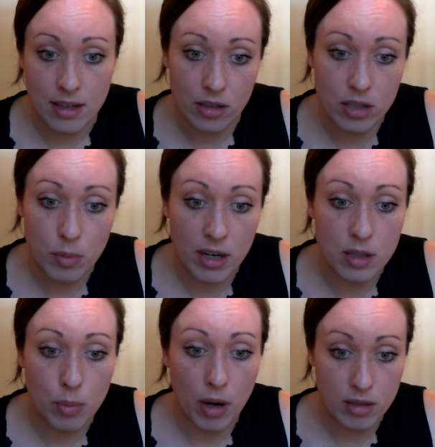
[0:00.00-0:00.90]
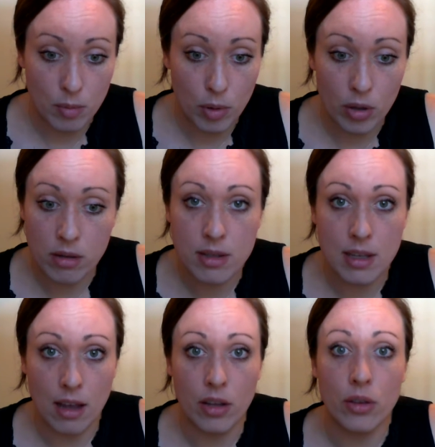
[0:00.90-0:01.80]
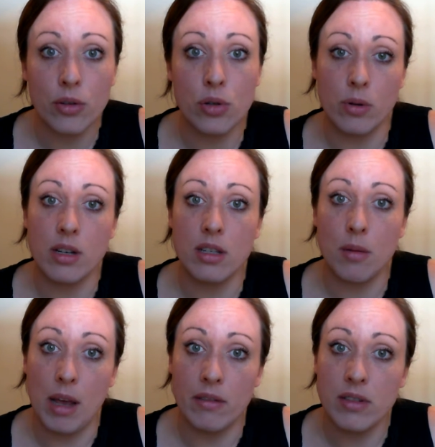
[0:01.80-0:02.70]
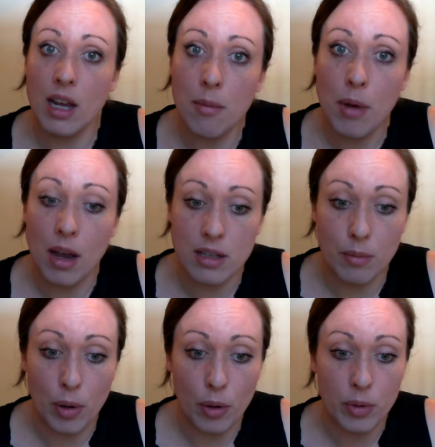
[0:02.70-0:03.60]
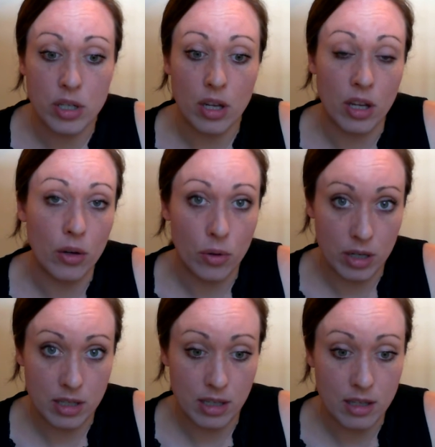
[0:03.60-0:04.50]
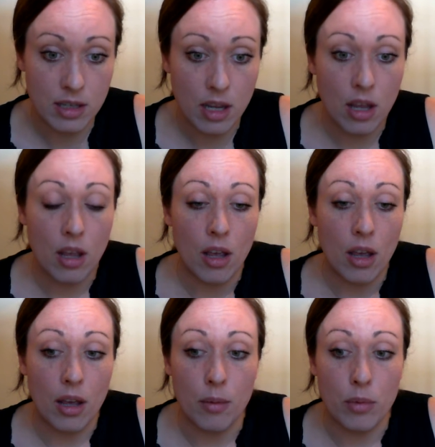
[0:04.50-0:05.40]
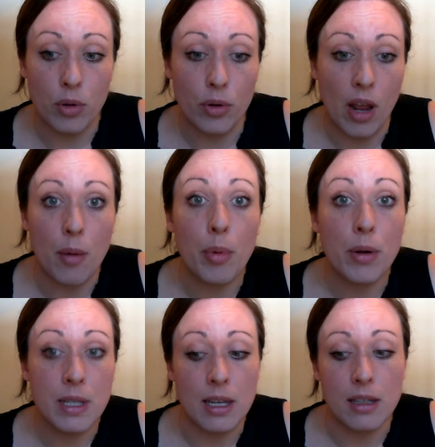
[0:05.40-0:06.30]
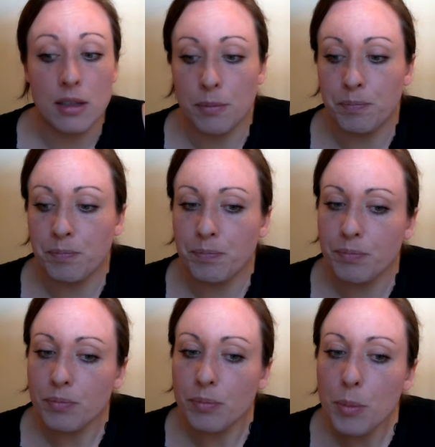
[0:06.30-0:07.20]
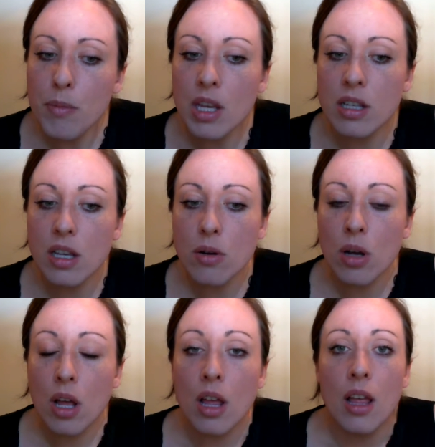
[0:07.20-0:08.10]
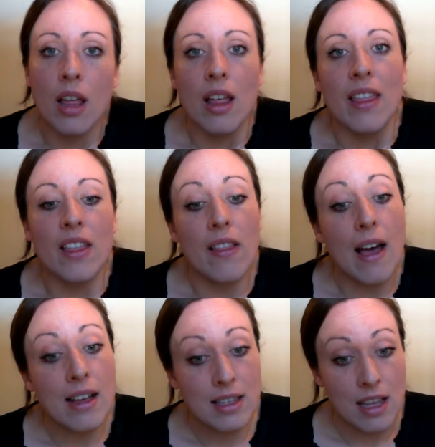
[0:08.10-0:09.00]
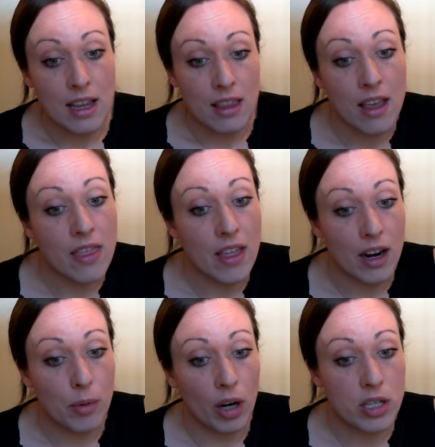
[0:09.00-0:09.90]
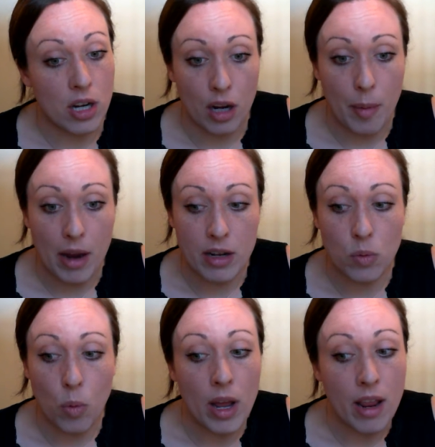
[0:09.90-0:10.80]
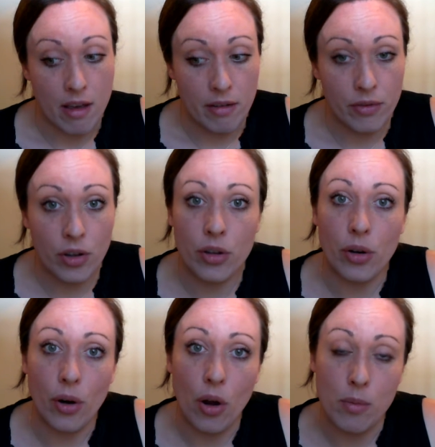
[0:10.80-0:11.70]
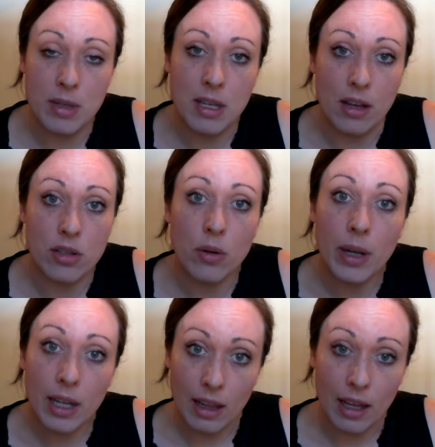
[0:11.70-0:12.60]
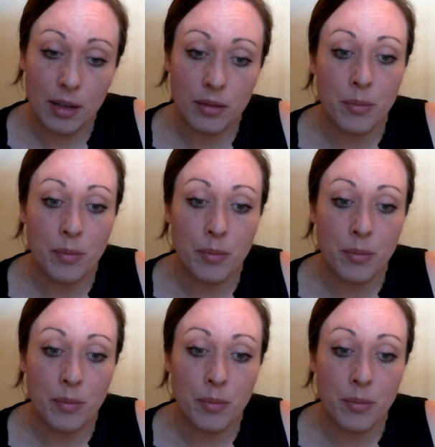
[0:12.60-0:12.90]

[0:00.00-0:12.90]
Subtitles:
sales price possible and sell in the shortest amount of time possible, which increases your net proceeds. So the last thing that I want to talk about is what if your home sells quickly?